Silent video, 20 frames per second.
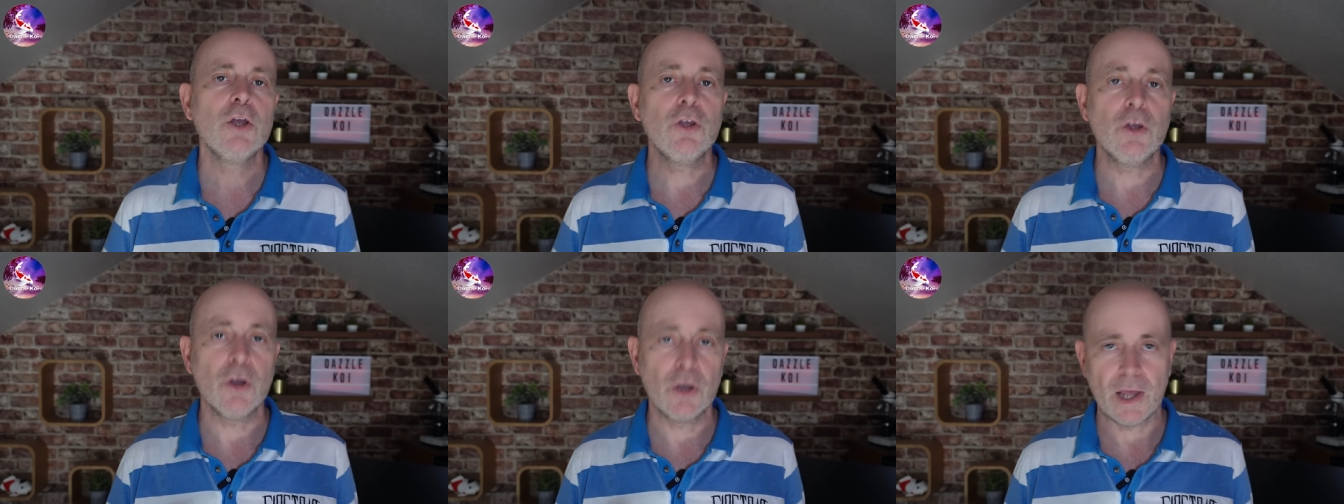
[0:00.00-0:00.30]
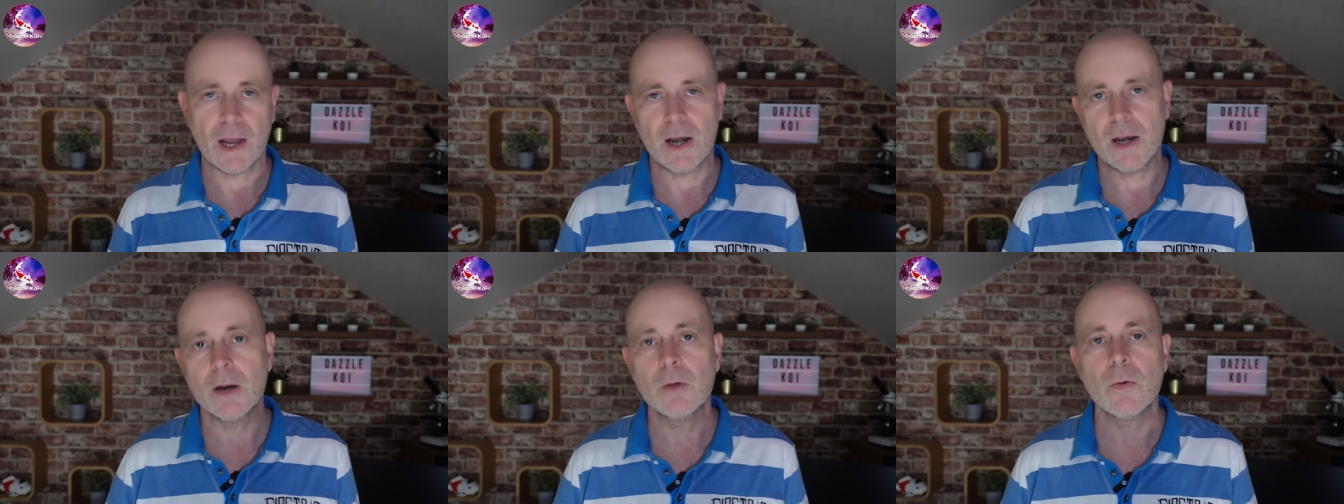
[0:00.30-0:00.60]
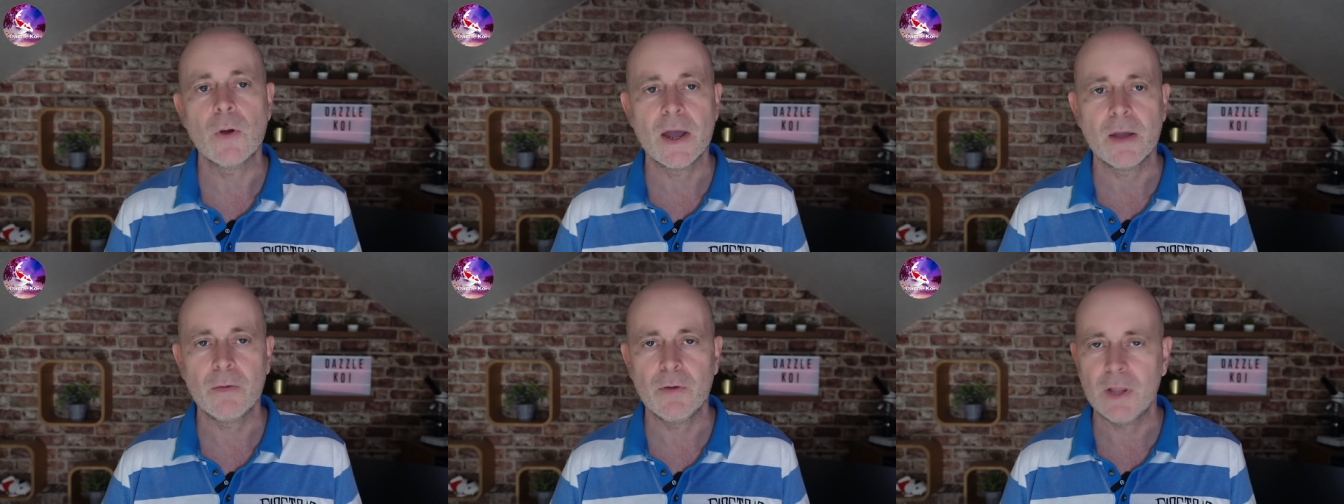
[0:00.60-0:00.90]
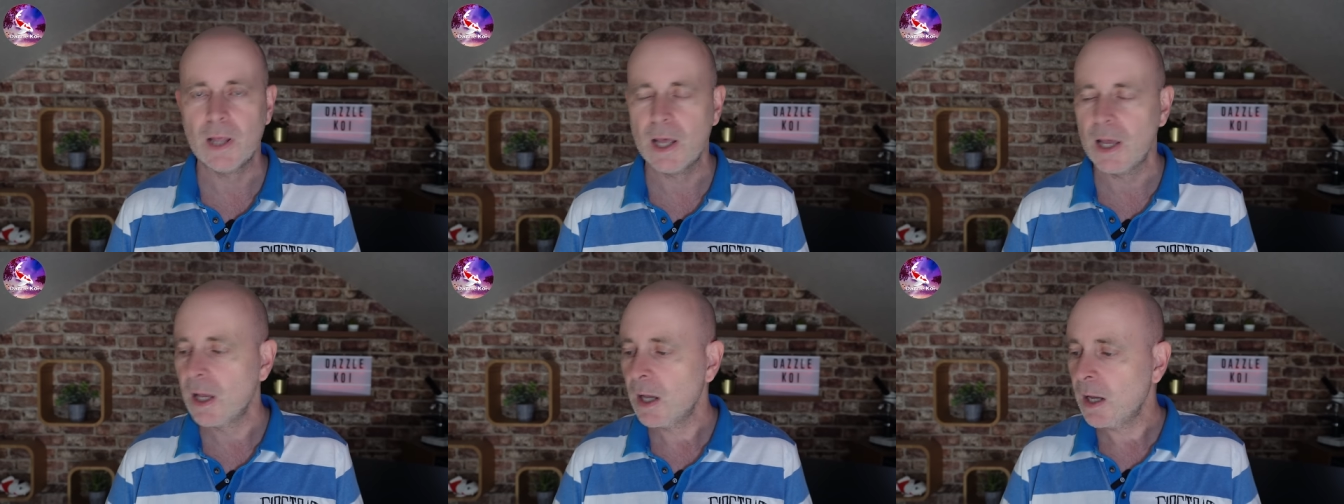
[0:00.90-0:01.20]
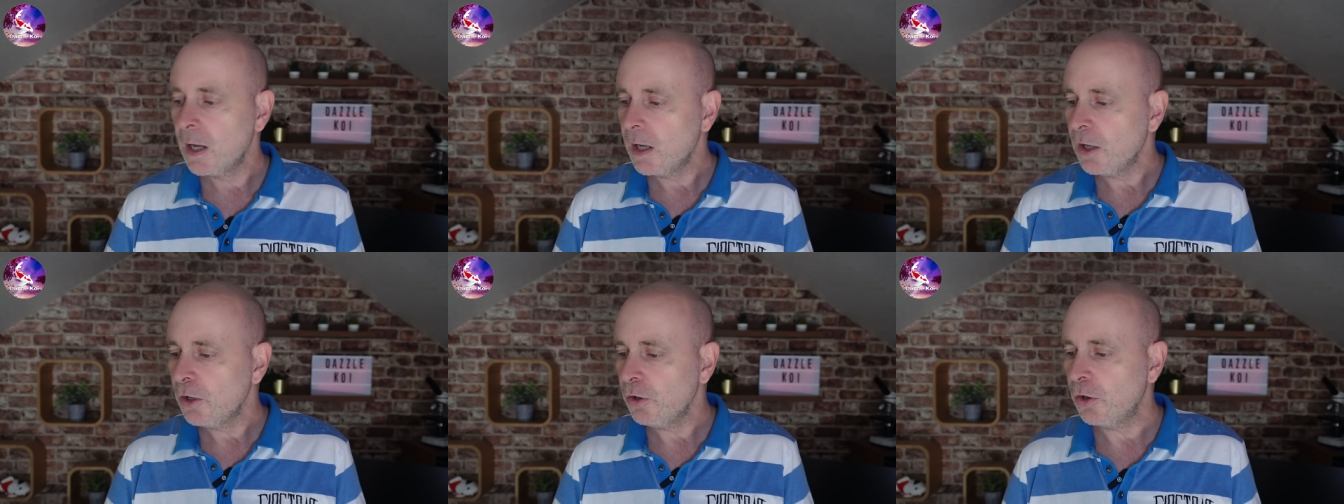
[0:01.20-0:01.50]
You're getting away with it.
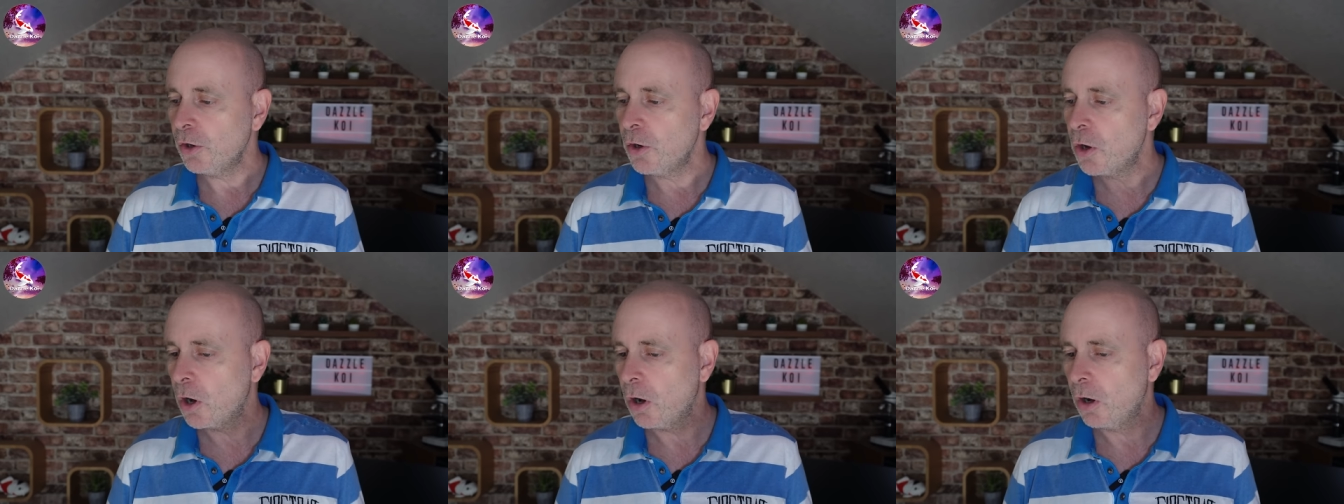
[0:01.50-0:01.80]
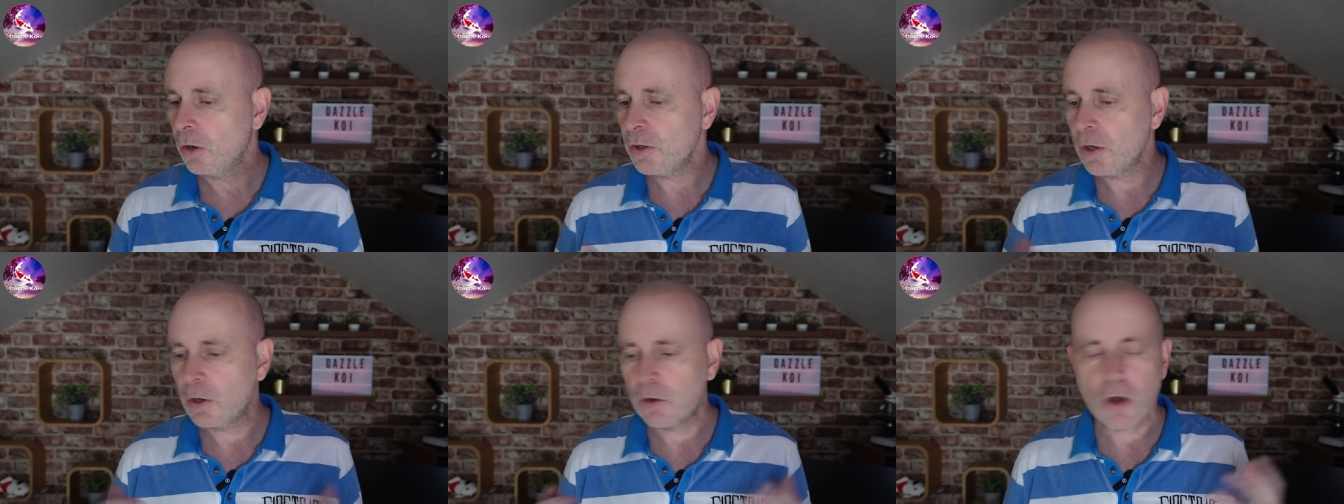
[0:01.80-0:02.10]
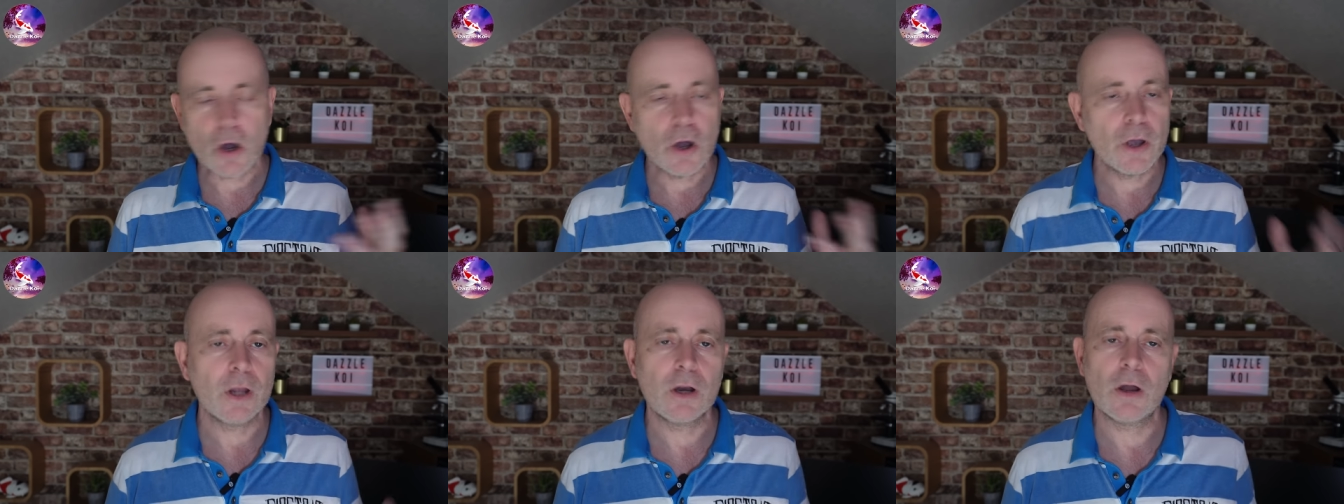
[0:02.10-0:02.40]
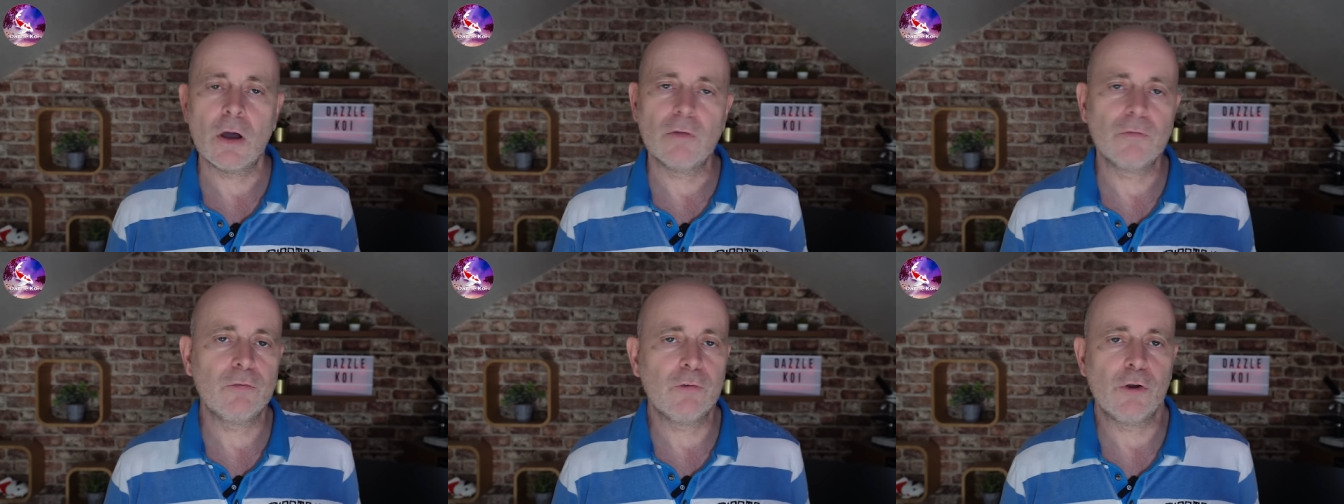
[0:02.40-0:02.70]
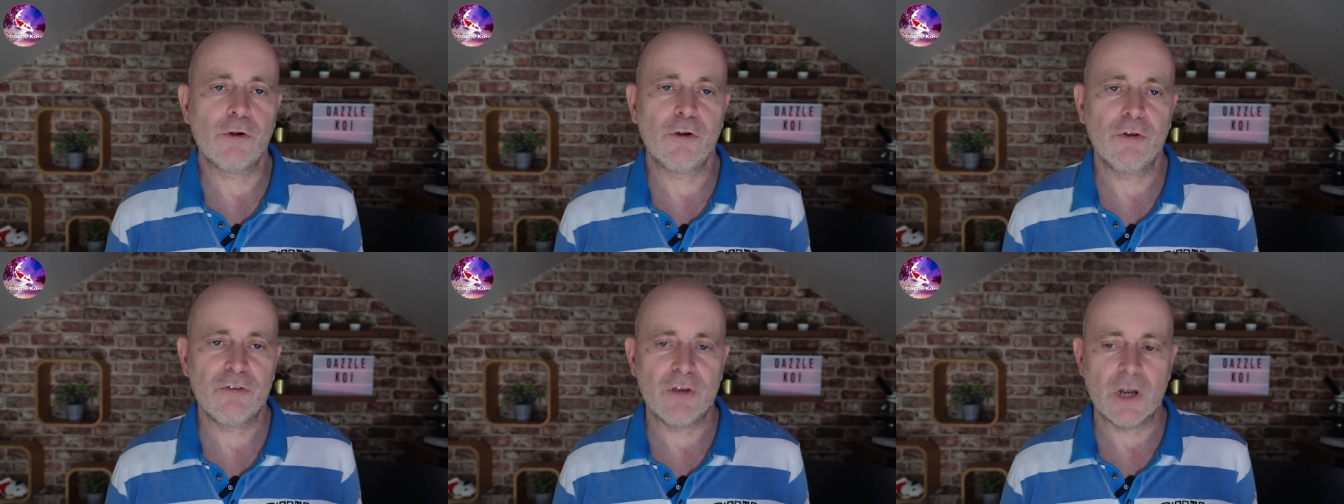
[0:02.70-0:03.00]
Your koi are not
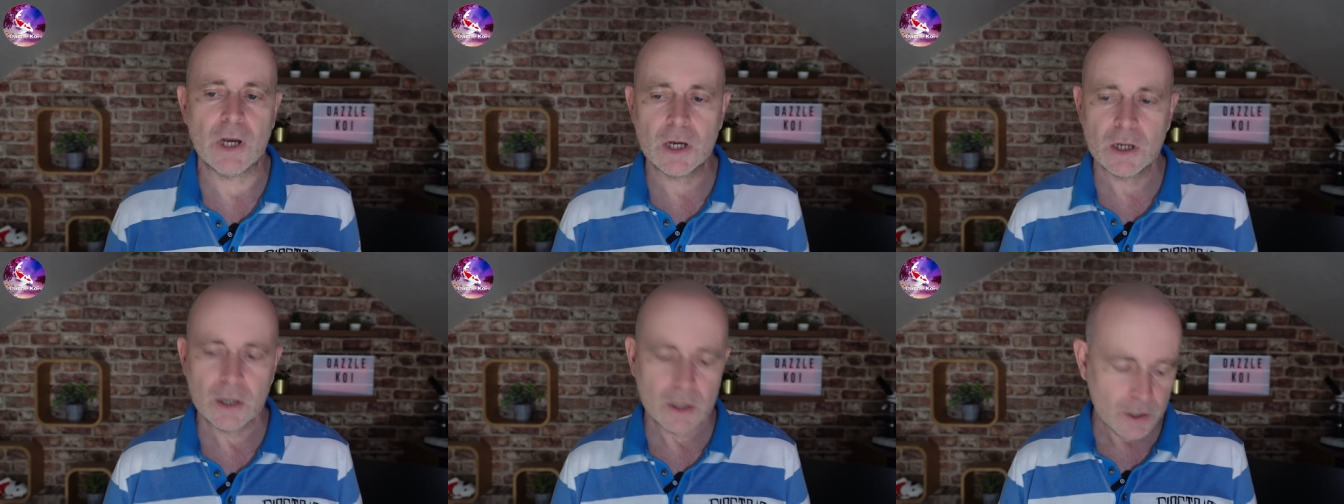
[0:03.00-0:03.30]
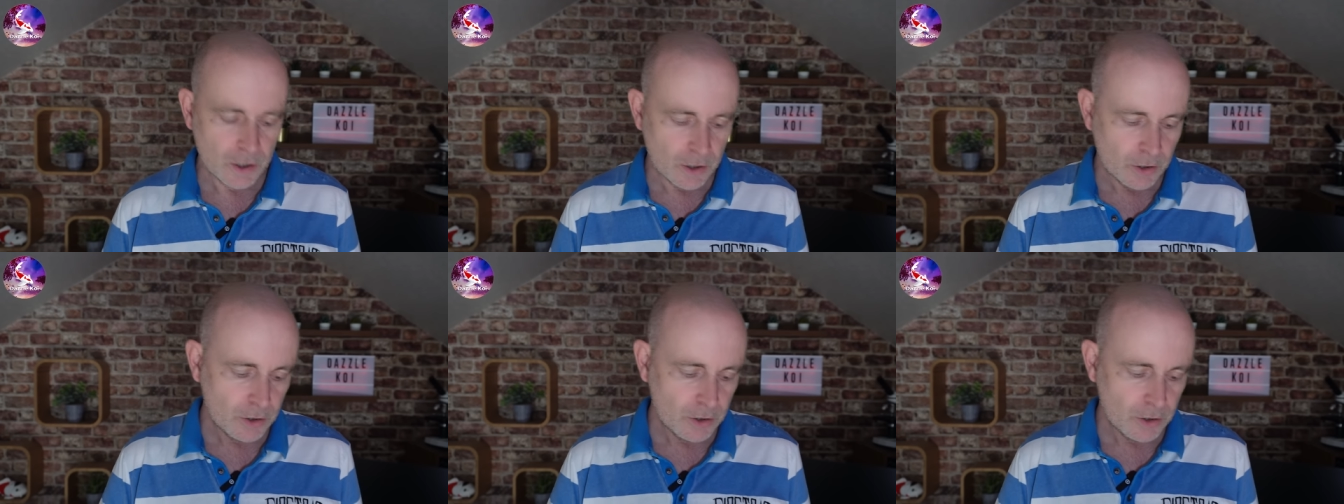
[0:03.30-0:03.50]
flourishing.